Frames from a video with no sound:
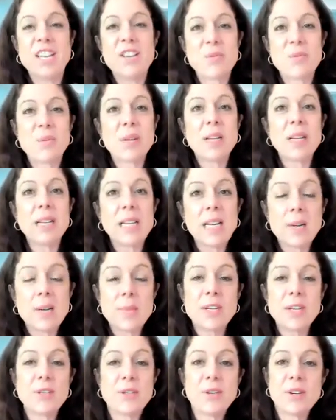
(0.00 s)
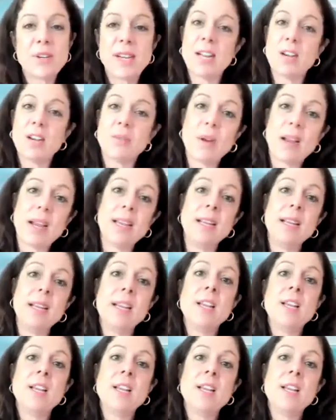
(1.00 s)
You really got to make sure you get it right.